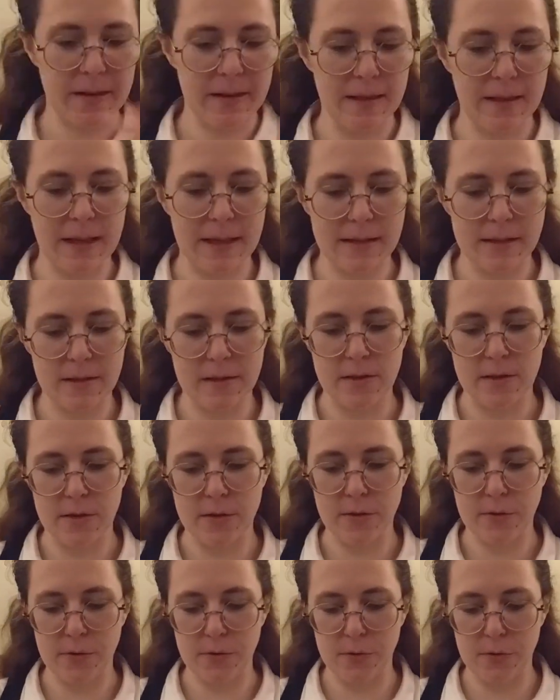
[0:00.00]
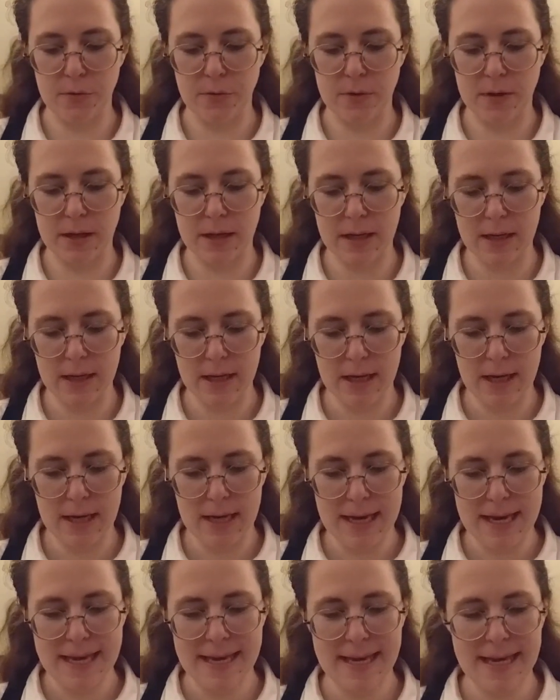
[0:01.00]
Let's do
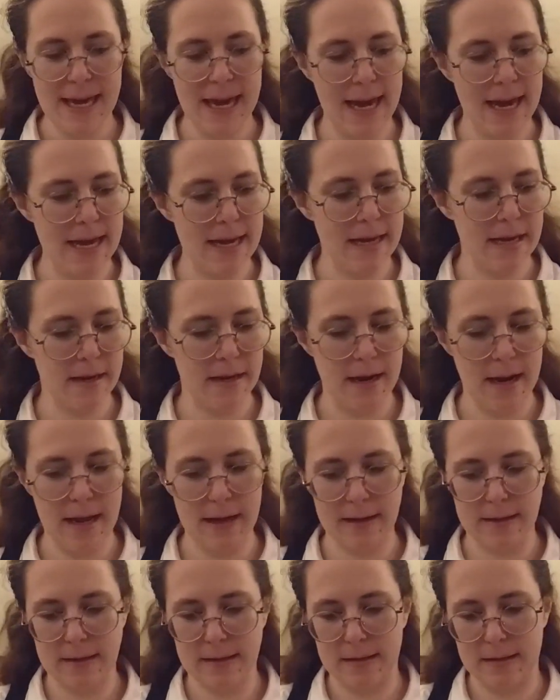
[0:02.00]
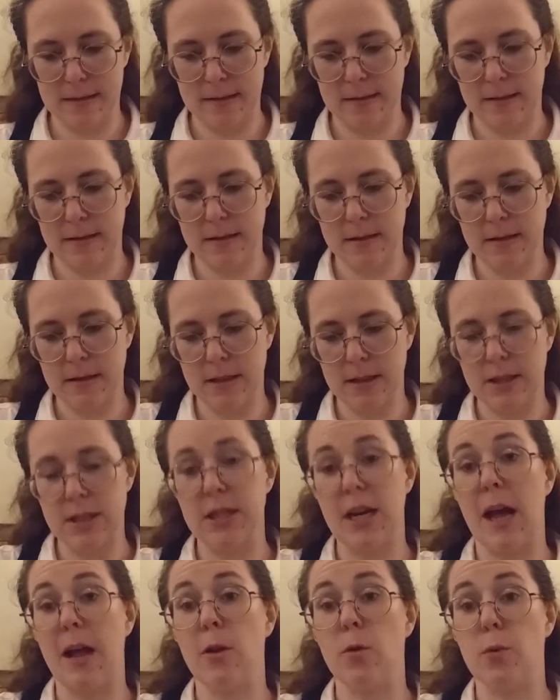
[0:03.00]
cake next,
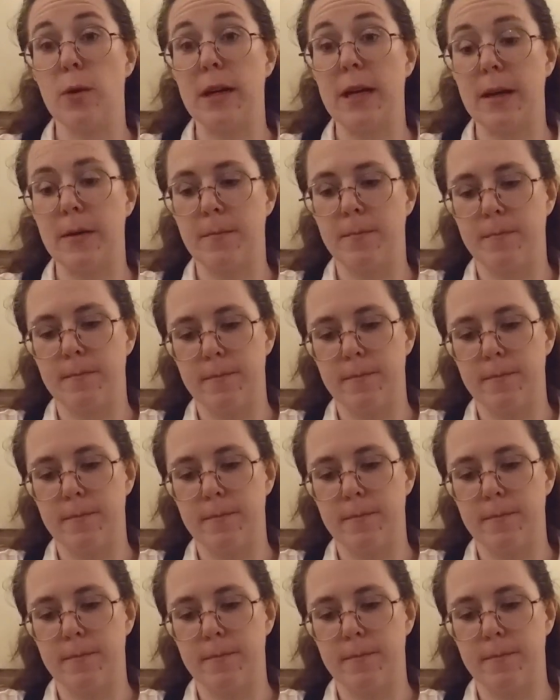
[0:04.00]
shall we?